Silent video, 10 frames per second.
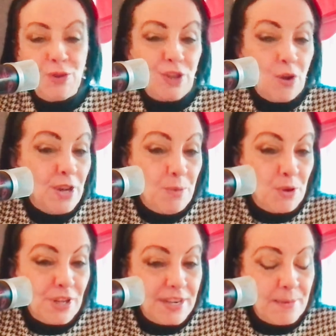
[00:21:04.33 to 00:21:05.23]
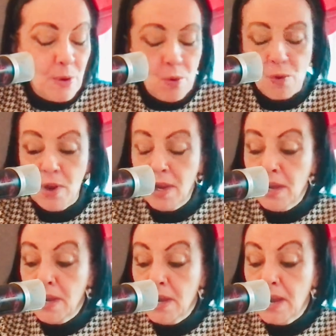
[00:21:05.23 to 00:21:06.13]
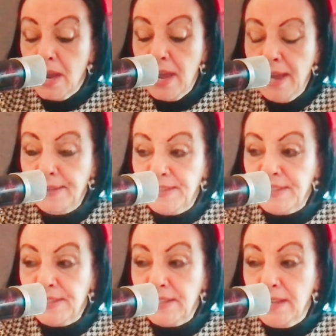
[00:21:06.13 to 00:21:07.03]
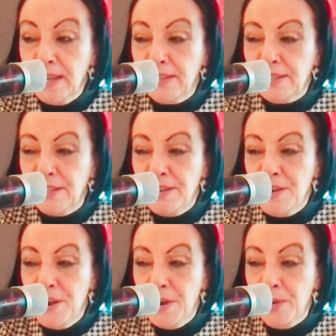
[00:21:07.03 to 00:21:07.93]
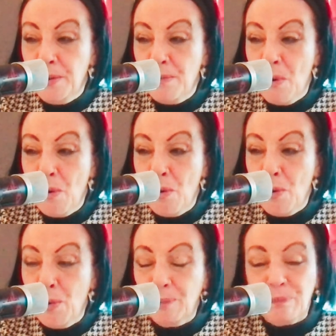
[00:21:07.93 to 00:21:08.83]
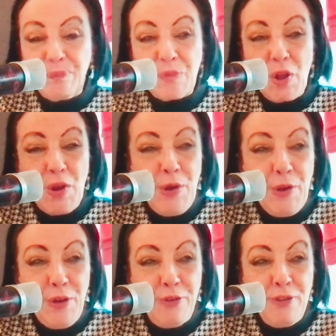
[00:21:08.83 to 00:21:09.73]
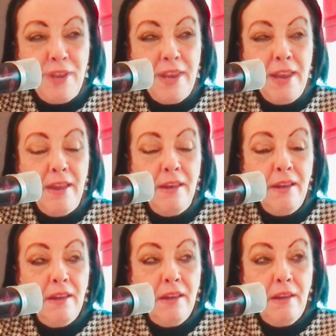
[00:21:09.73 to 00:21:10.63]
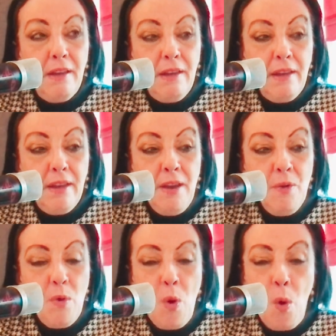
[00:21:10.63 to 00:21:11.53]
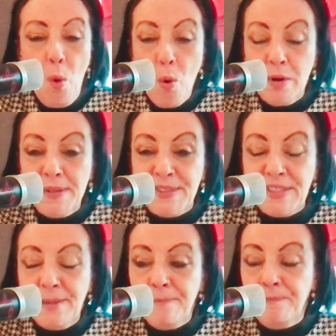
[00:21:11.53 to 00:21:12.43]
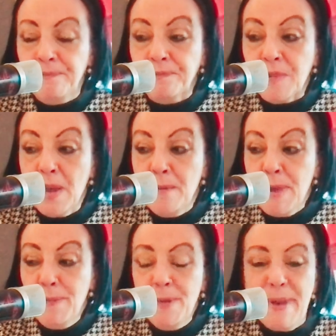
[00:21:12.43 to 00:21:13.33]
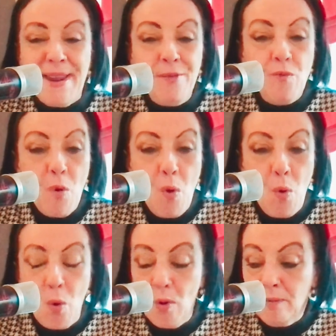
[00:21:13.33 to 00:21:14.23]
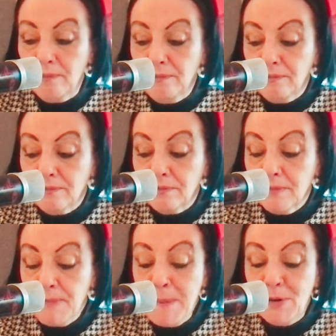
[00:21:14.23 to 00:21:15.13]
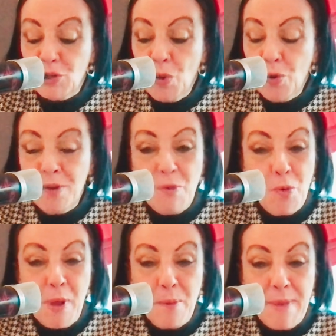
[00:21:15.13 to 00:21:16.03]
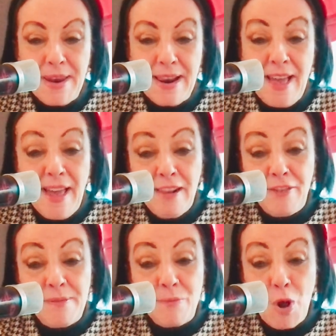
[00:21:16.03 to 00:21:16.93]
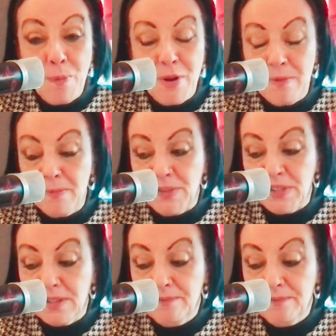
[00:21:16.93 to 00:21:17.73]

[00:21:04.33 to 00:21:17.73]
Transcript: Hollywood anymore. It's it's a new, more earthy, you know, wholesome, people being raw, people talking more about mental health and problems.